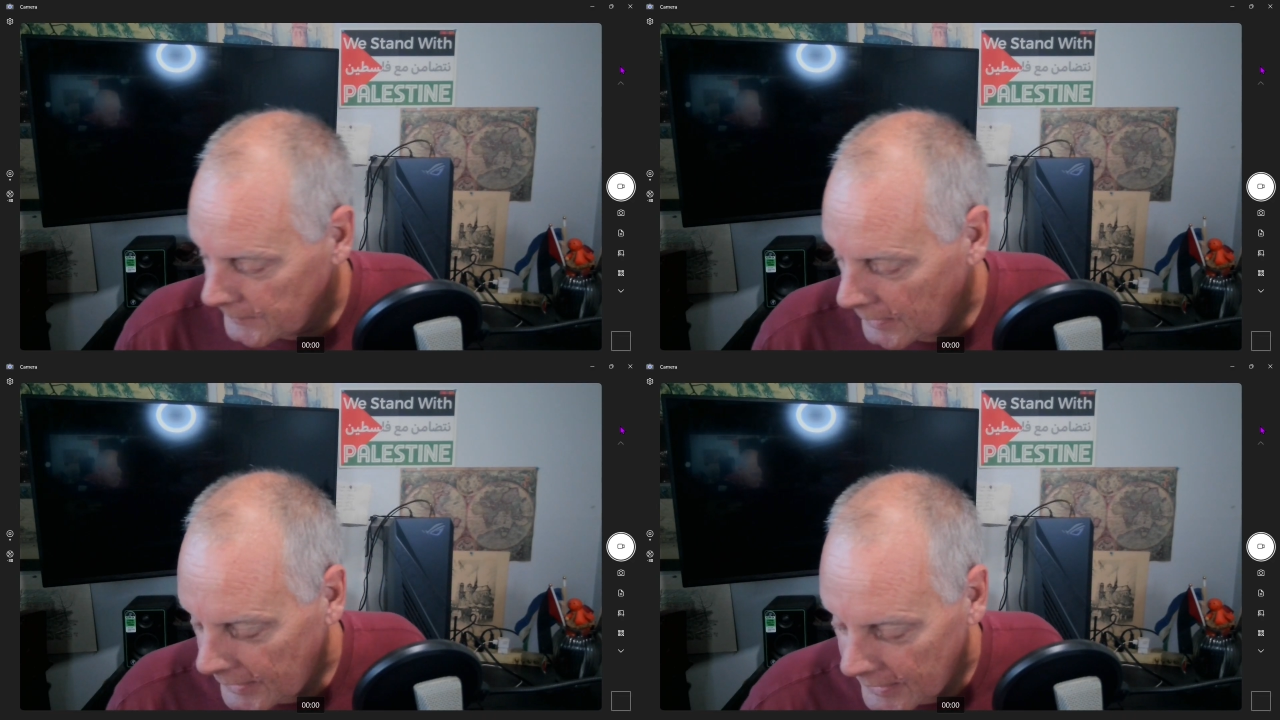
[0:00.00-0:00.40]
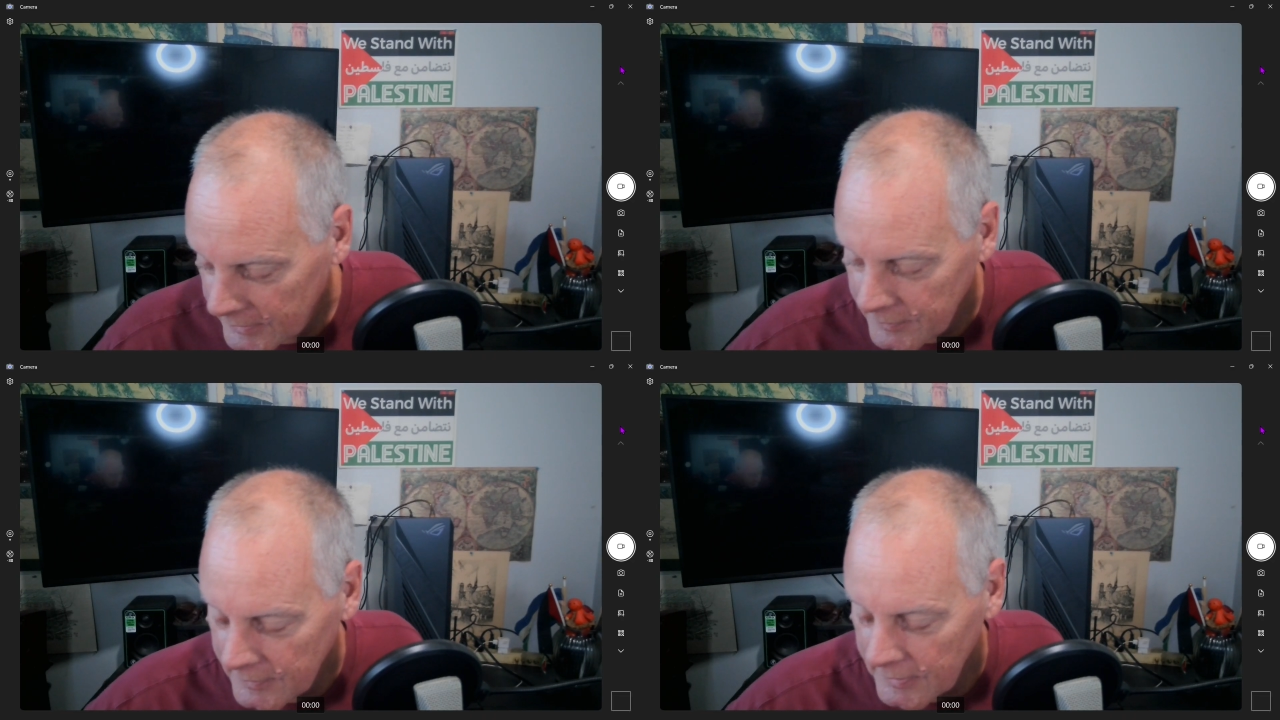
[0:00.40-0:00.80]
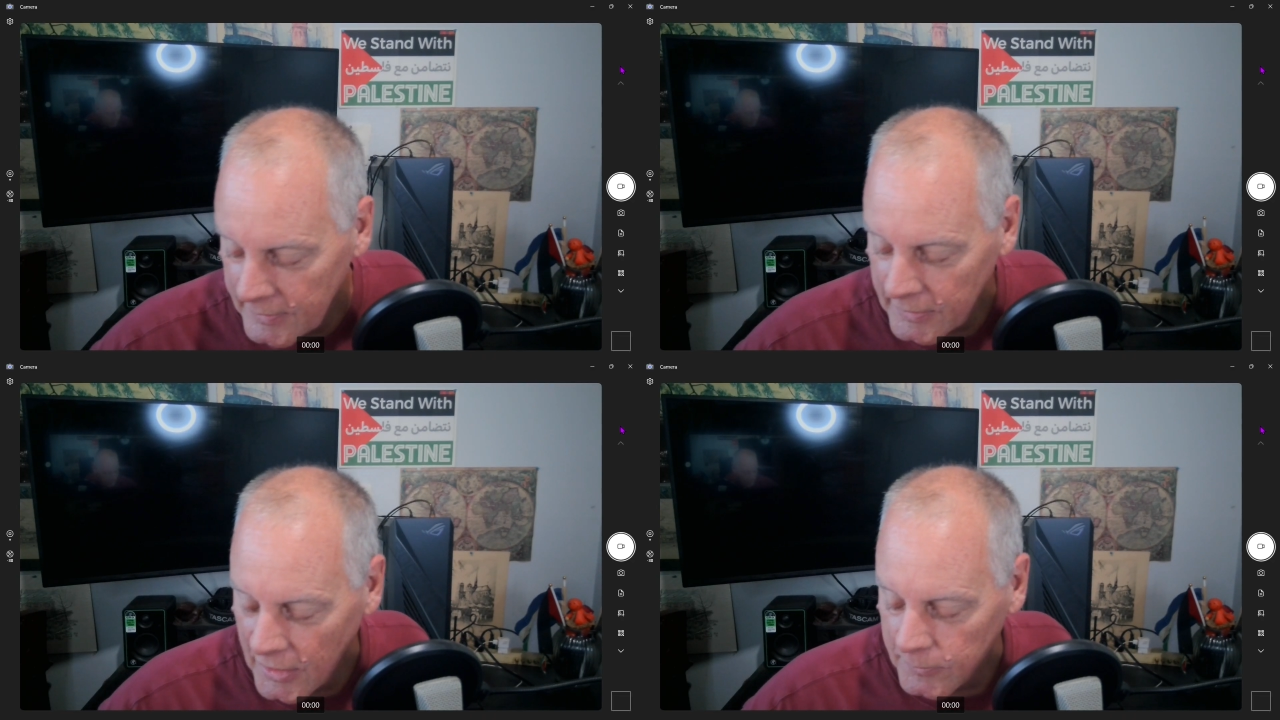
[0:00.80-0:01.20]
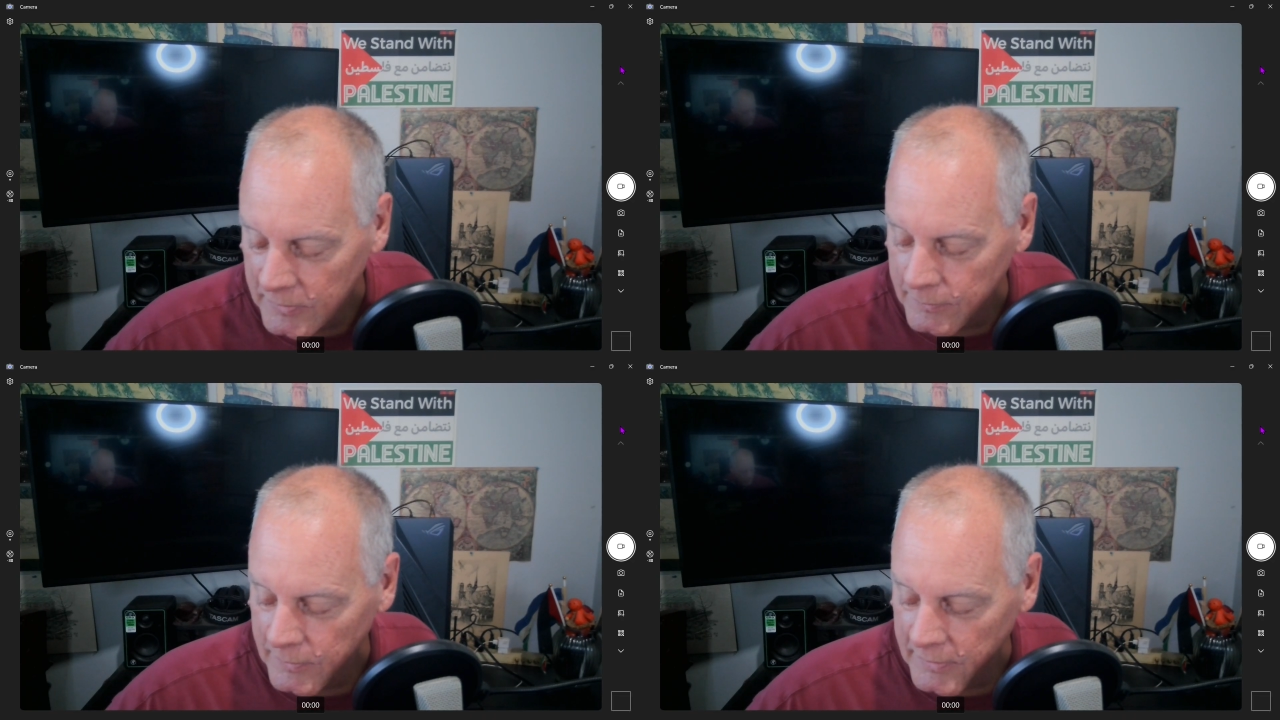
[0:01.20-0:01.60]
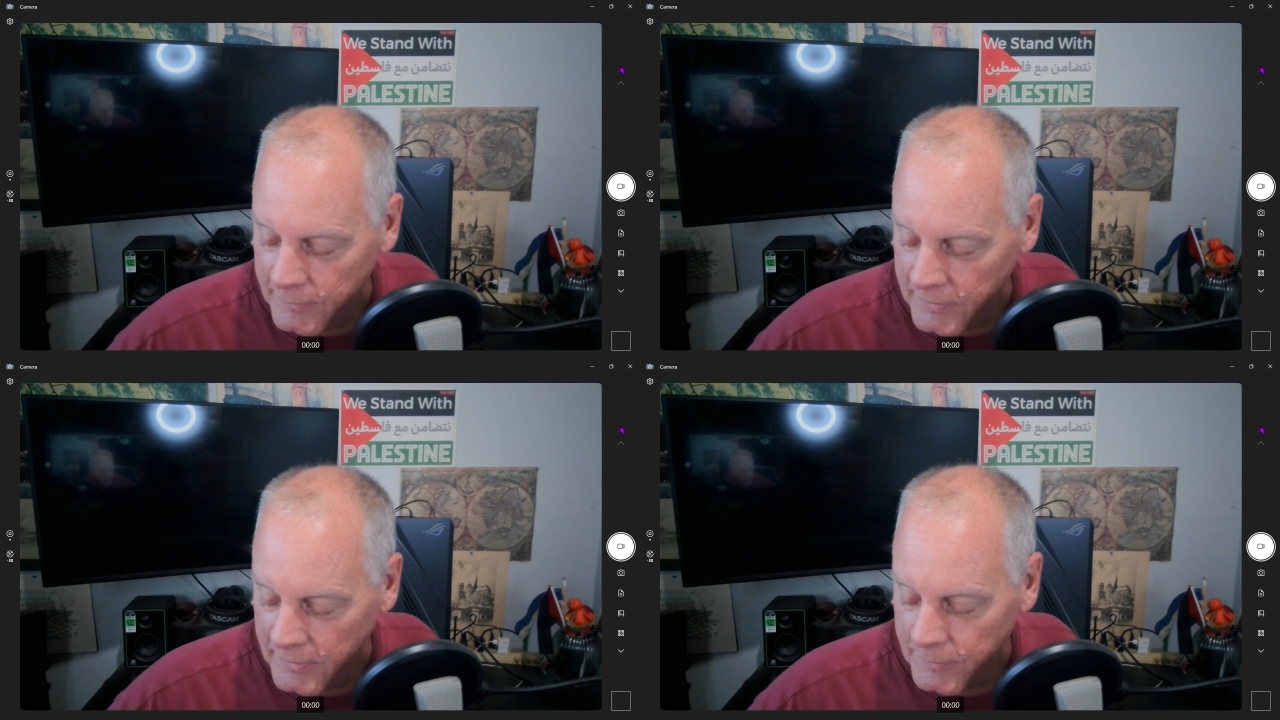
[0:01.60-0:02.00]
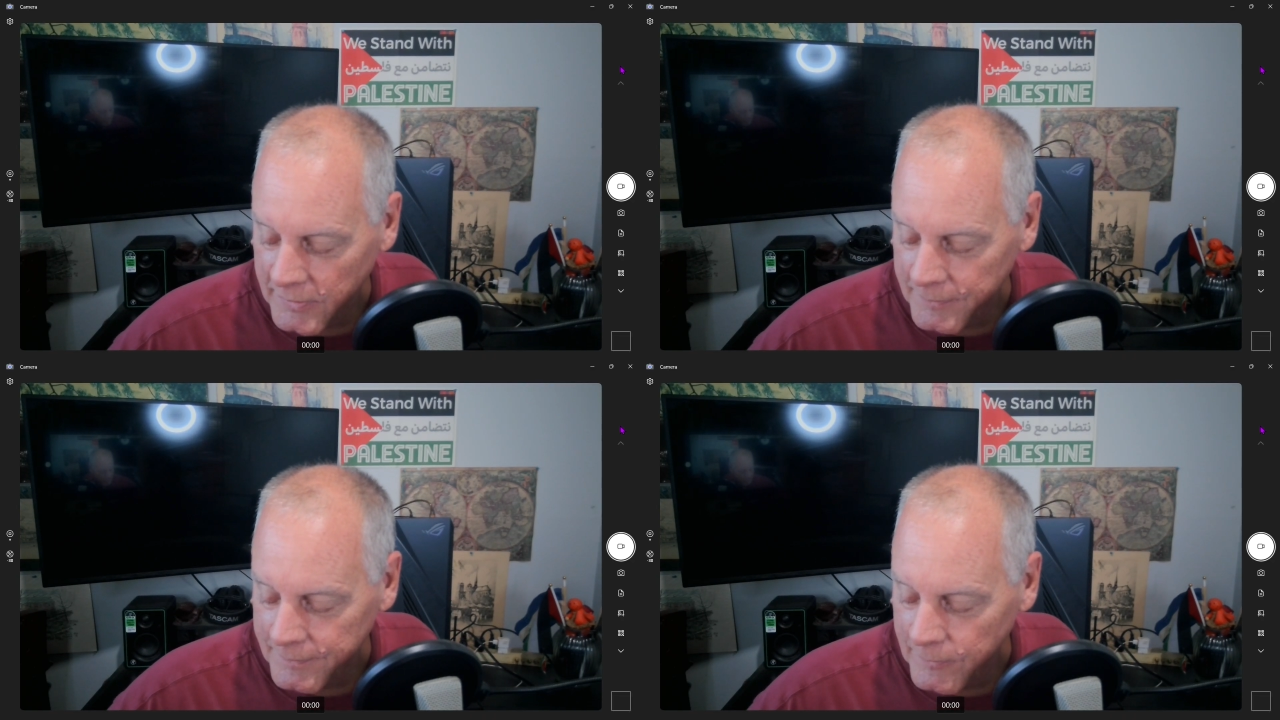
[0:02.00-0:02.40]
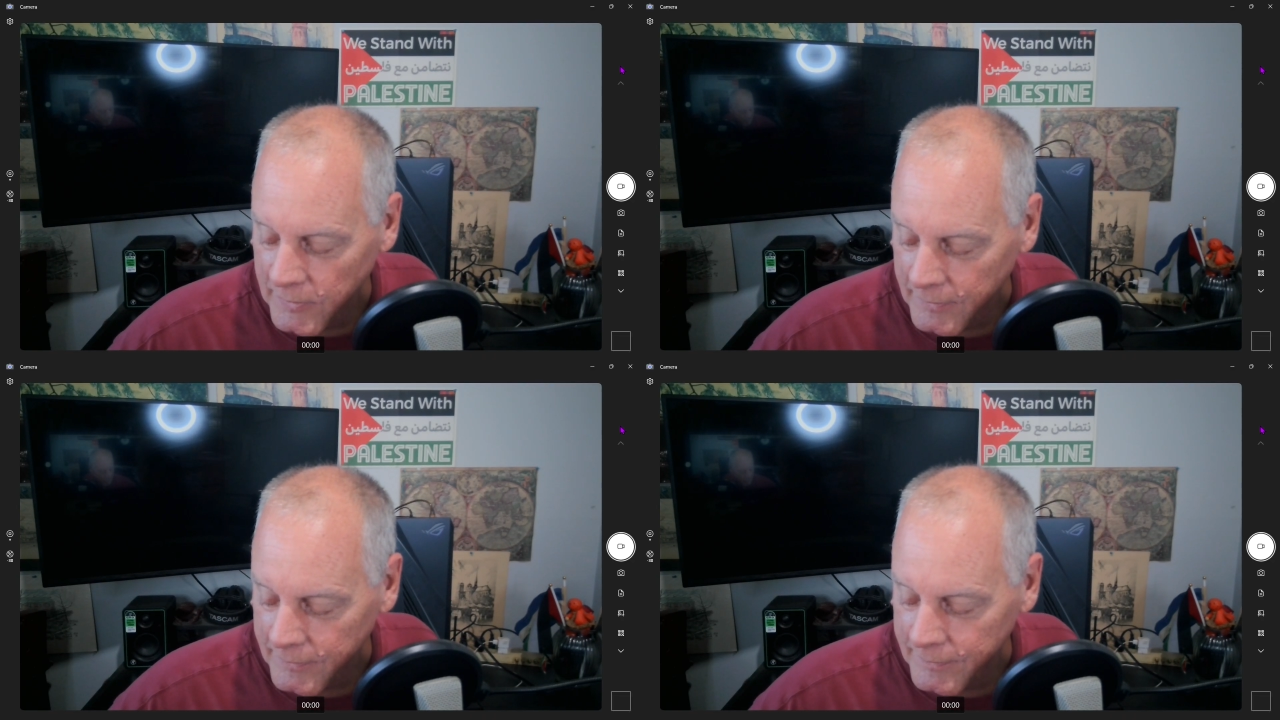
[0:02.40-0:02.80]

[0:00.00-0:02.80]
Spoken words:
and we're